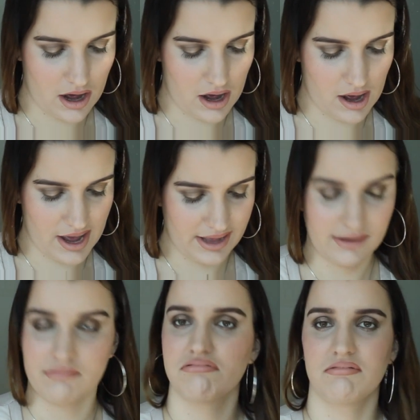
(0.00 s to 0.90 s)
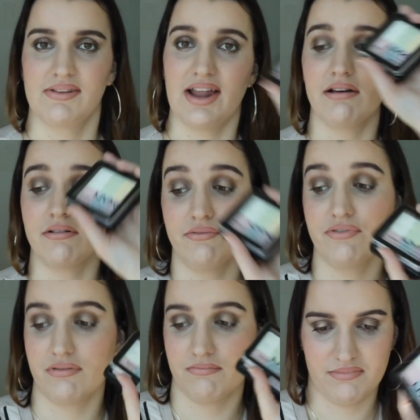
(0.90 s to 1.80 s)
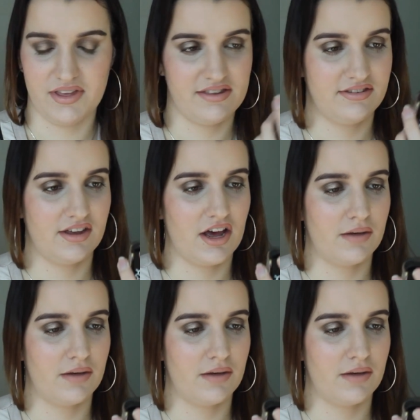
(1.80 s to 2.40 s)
I love this